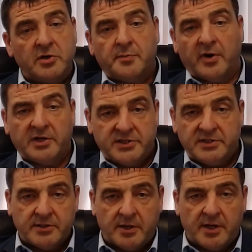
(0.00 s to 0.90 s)
2
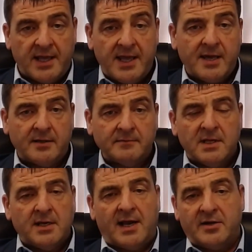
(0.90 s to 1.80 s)
prices that are here,
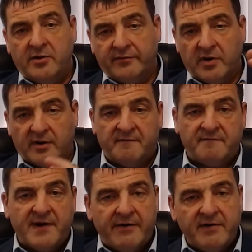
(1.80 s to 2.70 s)
and you've got a
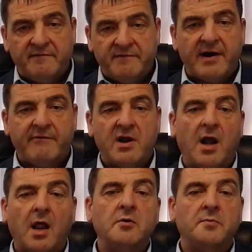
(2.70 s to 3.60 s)
very, very
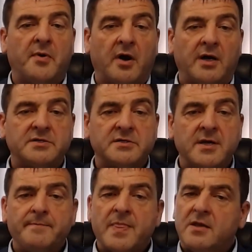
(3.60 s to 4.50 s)
low
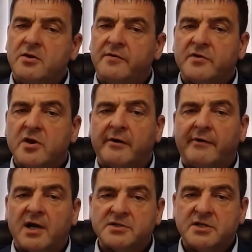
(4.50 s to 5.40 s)
price, you've got
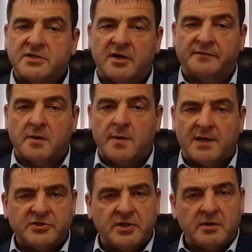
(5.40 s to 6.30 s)
to ask yourself the
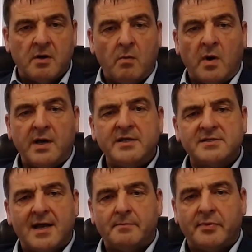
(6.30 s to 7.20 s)
question, why
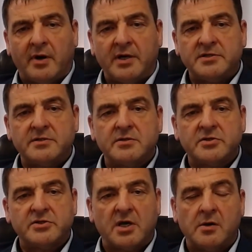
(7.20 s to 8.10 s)
is that price
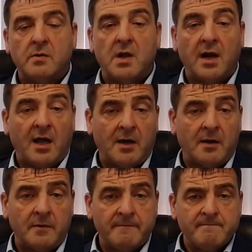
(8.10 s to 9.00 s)
so
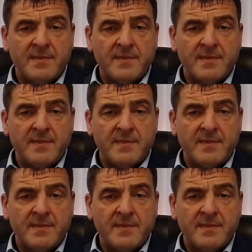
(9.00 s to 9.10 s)
low?